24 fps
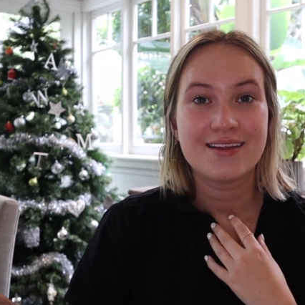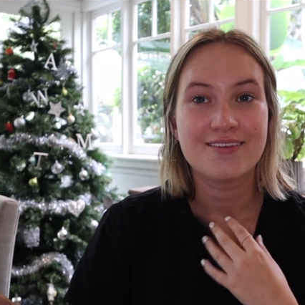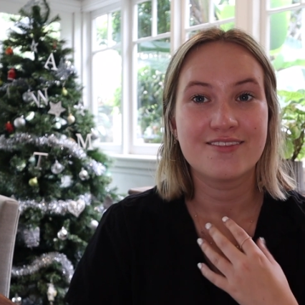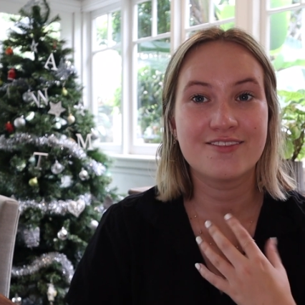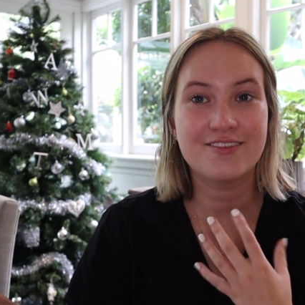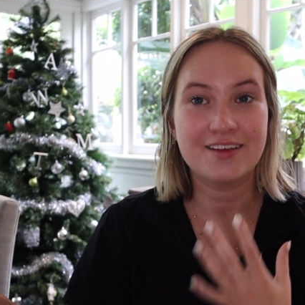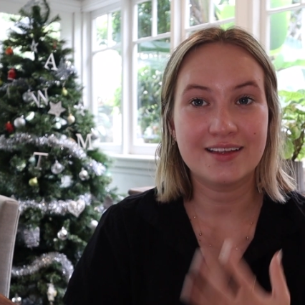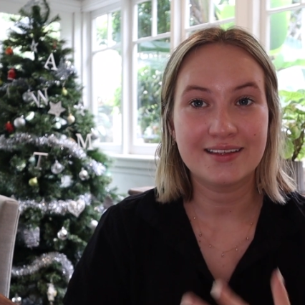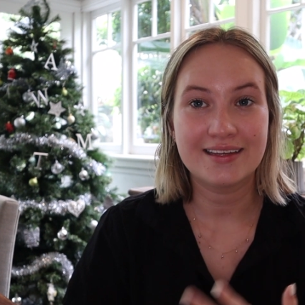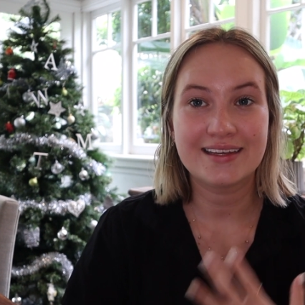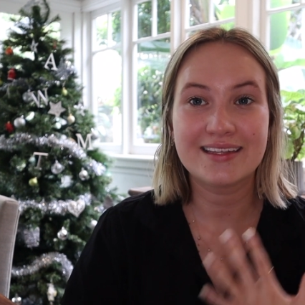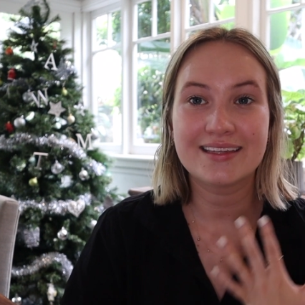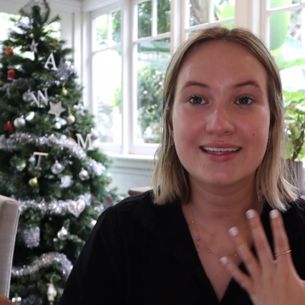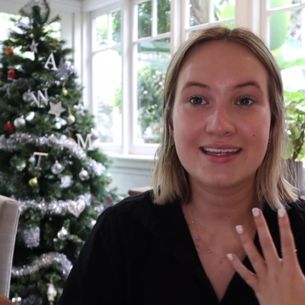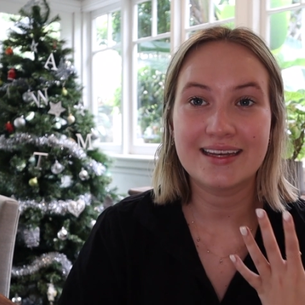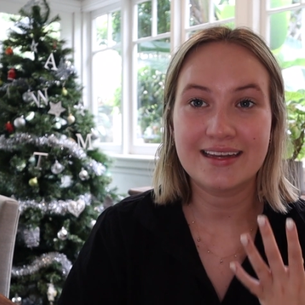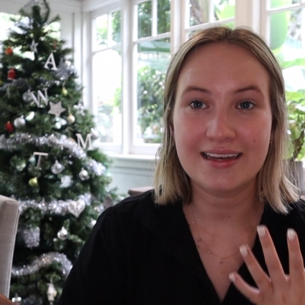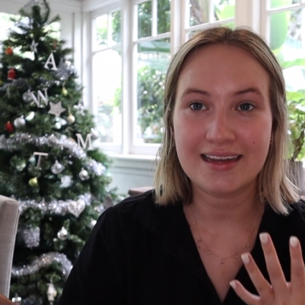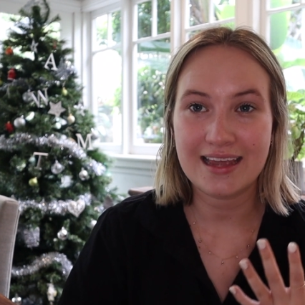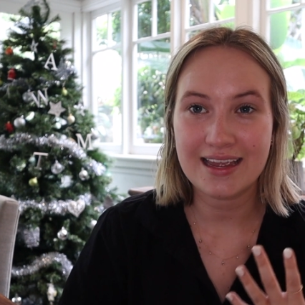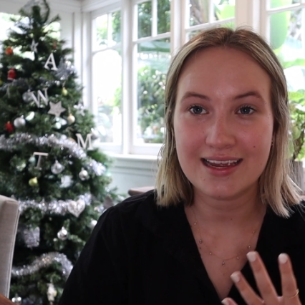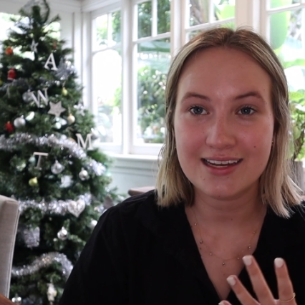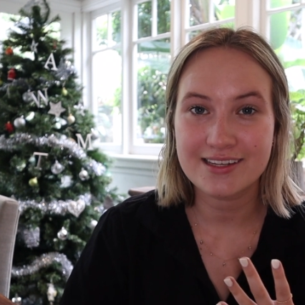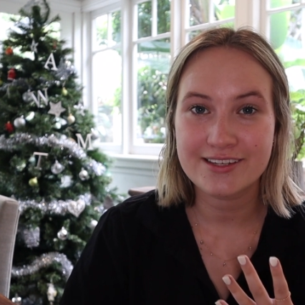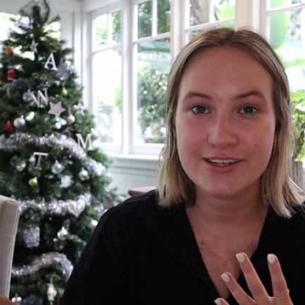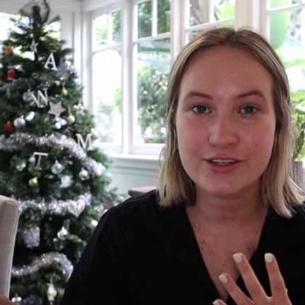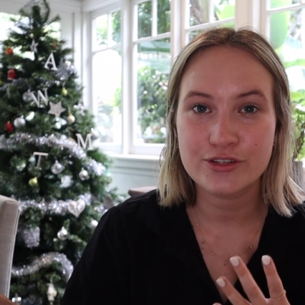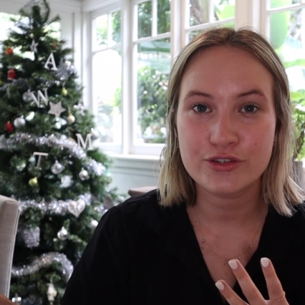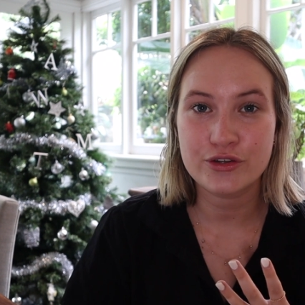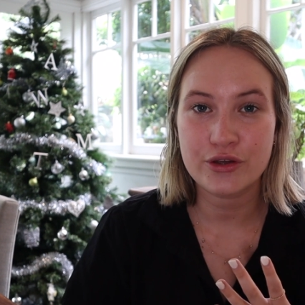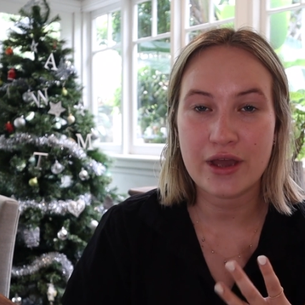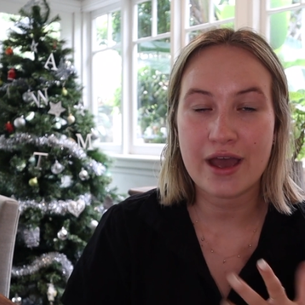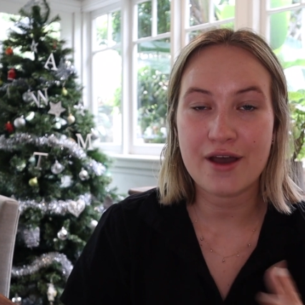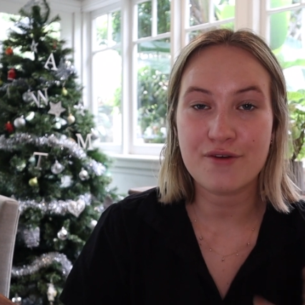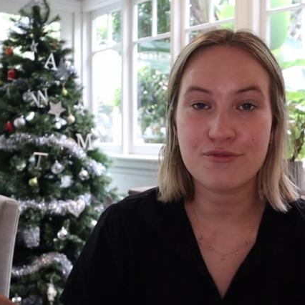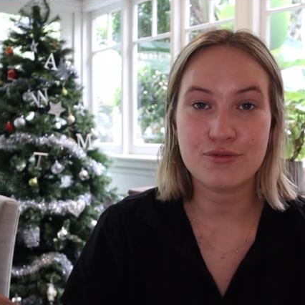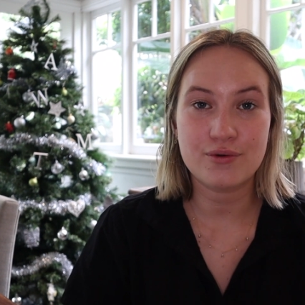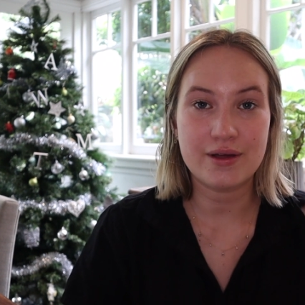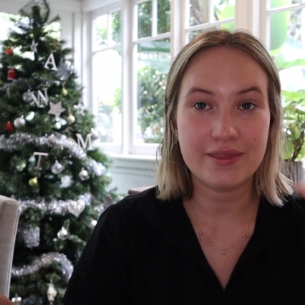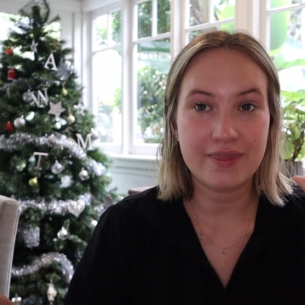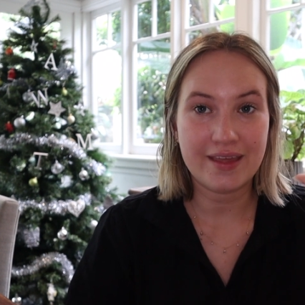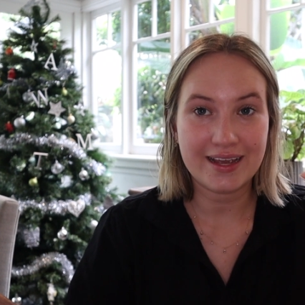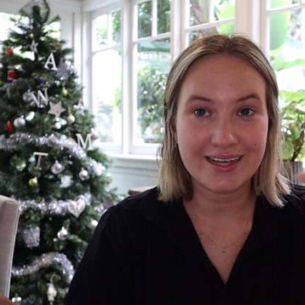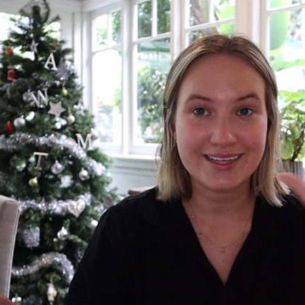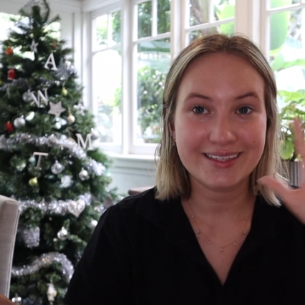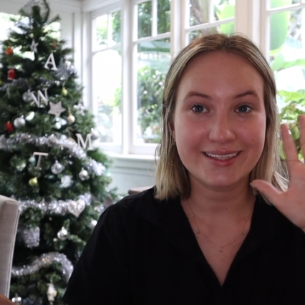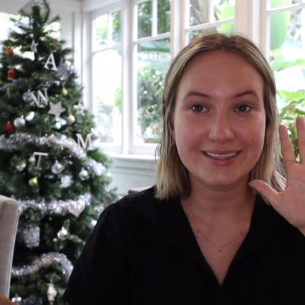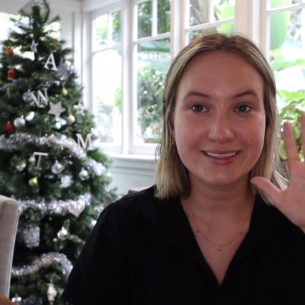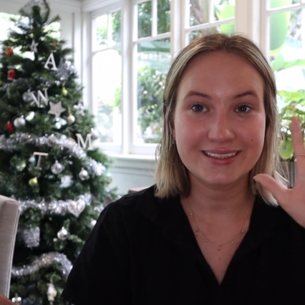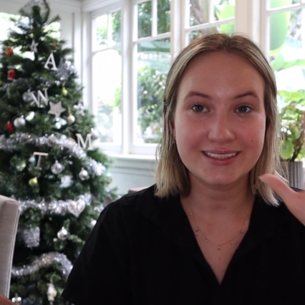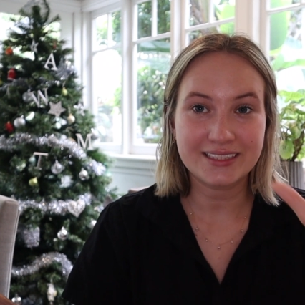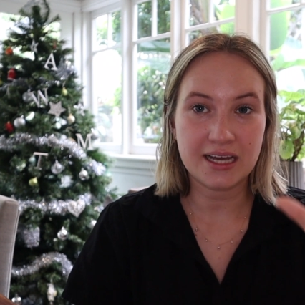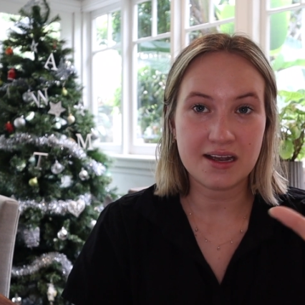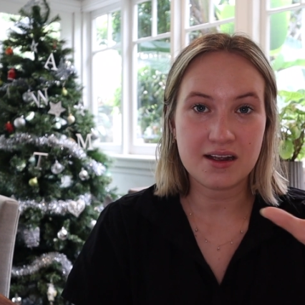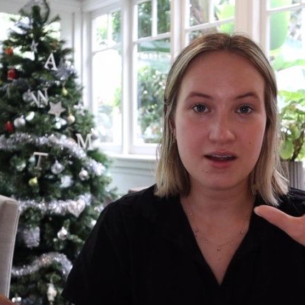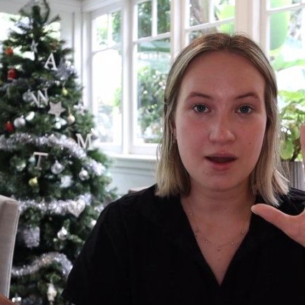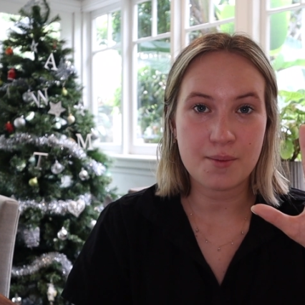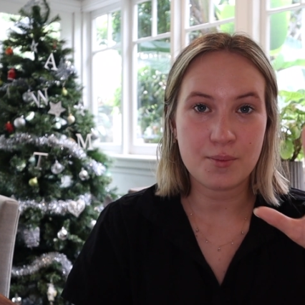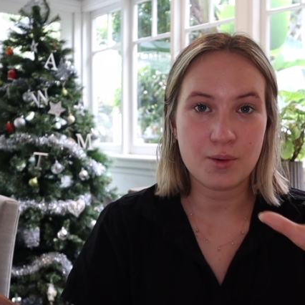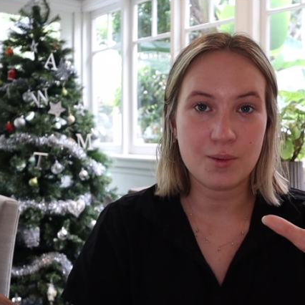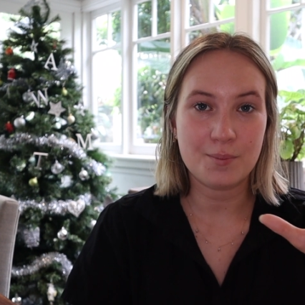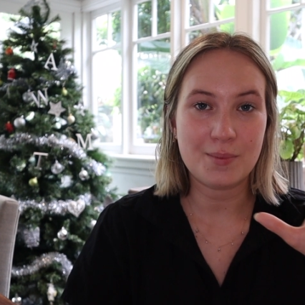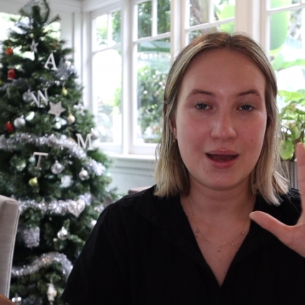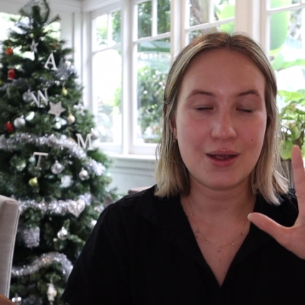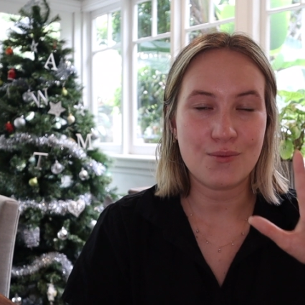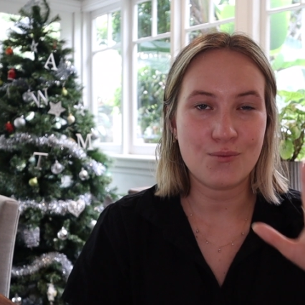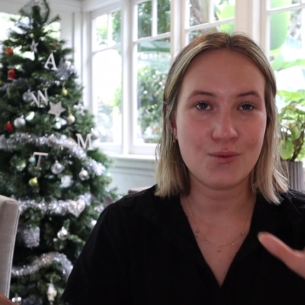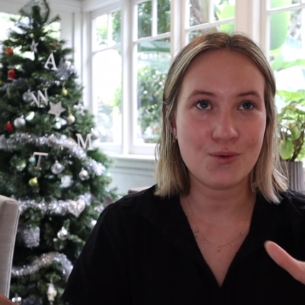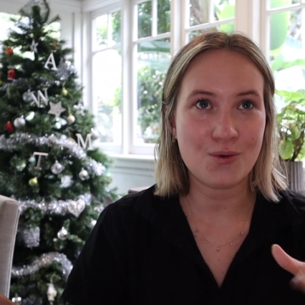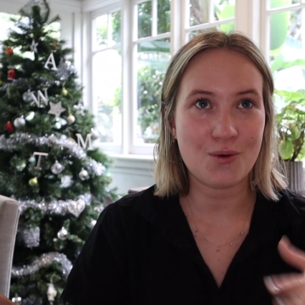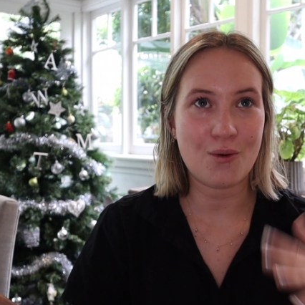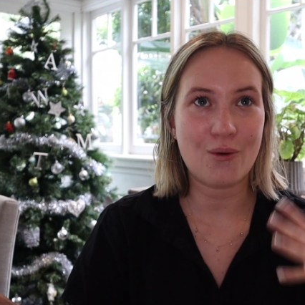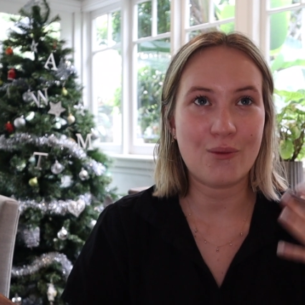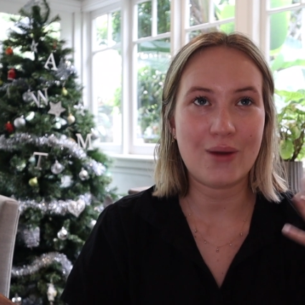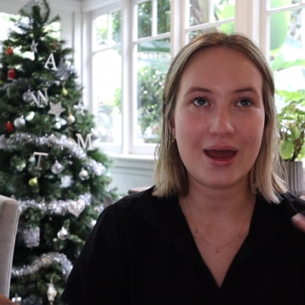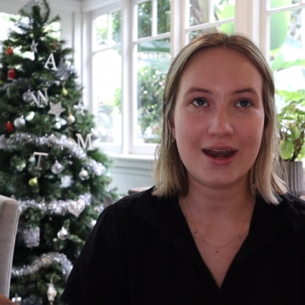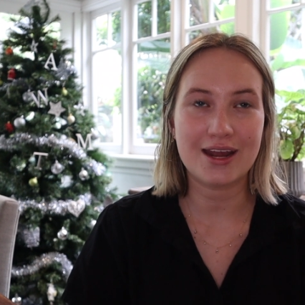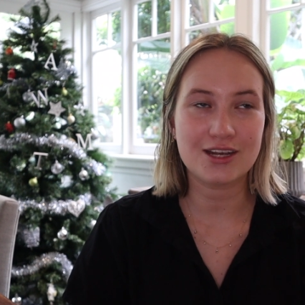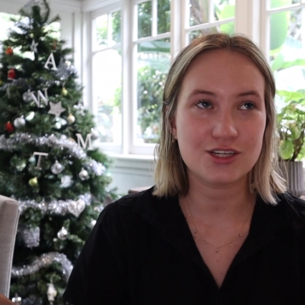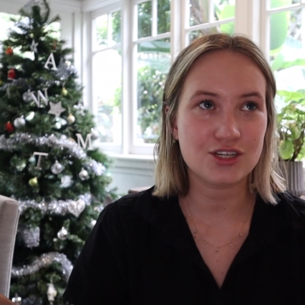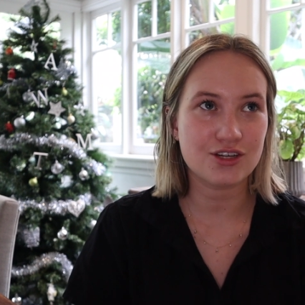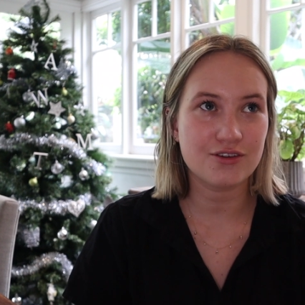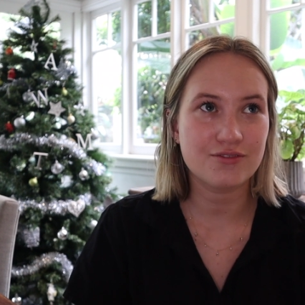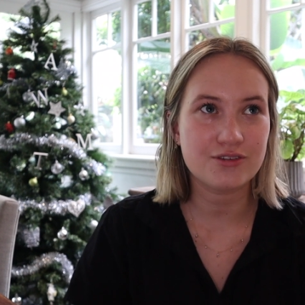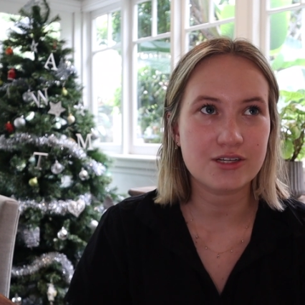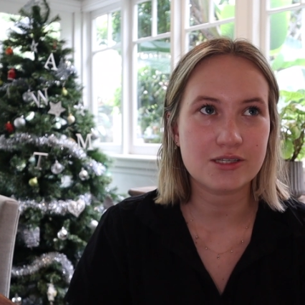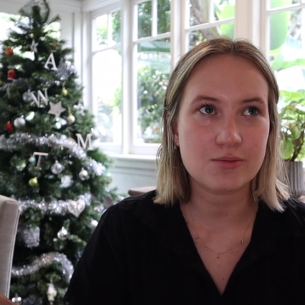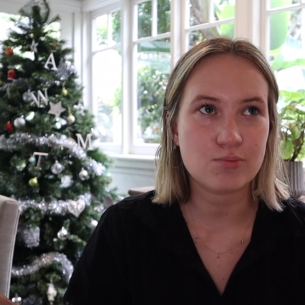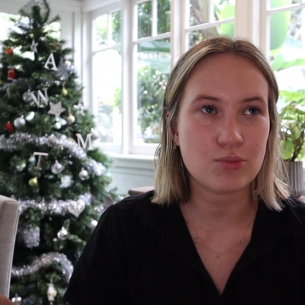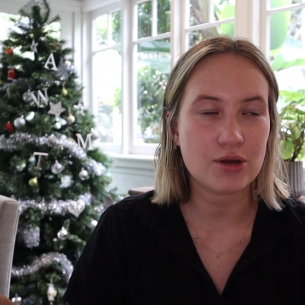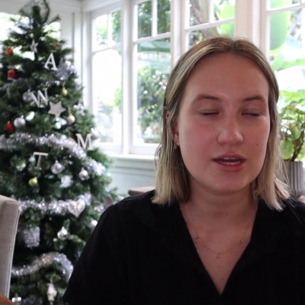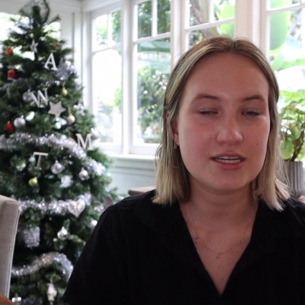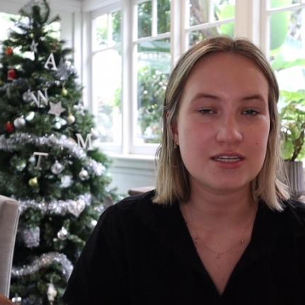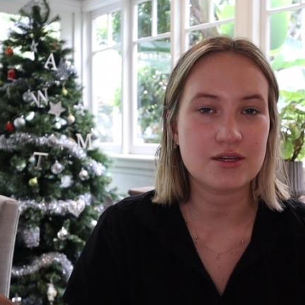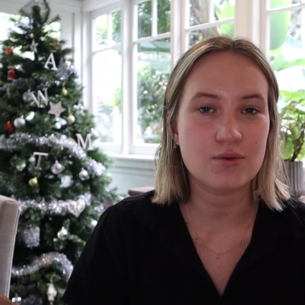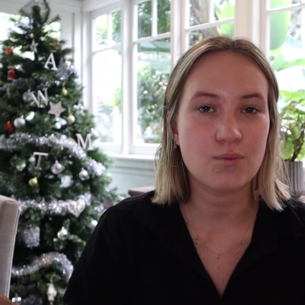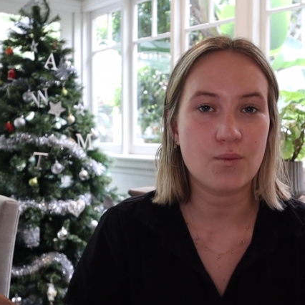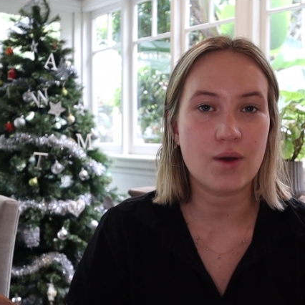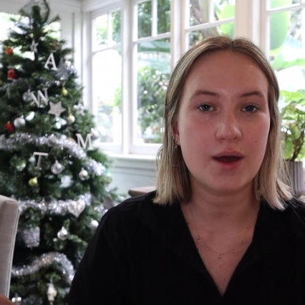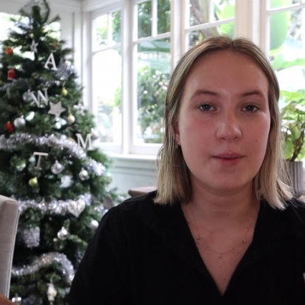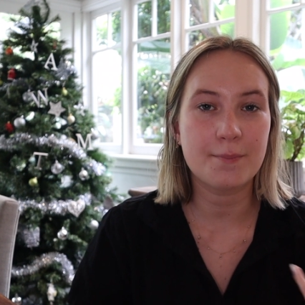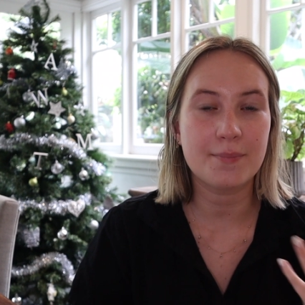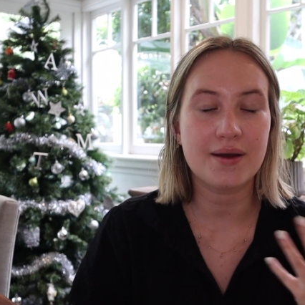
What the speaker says: feeling the need to have one like stuck up on my wall, and I should have just printed one.